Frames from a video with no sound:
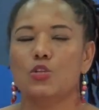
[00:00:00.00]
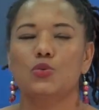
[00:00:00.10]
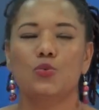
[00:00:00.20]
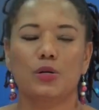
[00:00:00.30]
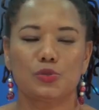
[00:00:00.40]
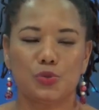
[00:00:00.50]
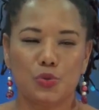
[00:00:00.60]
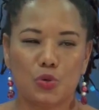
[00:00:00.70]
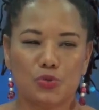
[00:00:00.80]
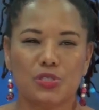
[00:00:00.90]
You want to
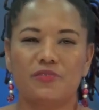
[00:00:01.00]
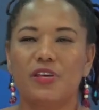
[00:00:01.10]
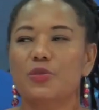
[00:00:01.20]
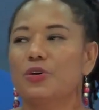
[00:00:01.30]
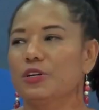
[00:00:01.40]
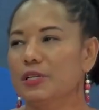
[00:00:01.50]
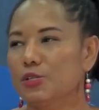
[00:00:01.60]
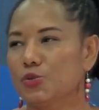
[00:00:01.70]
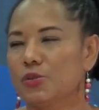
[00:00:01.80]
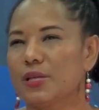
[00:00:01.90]
go to the venue early
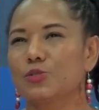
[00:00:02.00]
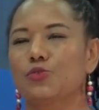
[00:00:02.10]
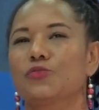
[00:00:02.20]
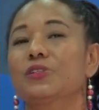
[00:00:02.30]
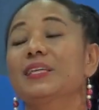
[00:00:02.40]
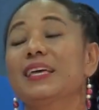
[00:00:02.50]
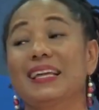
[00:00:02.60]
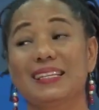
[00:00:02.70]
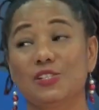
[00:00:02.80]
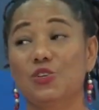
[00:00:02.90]
so that you feel the
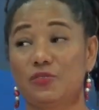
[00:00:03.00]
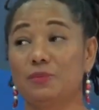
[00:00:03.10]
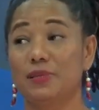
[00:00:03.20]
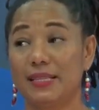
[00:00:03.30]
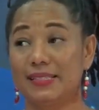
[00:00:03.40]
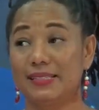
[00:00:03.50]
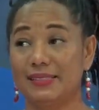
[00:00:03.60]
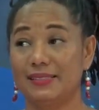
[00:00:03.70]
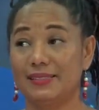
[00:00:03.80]
energy of the place.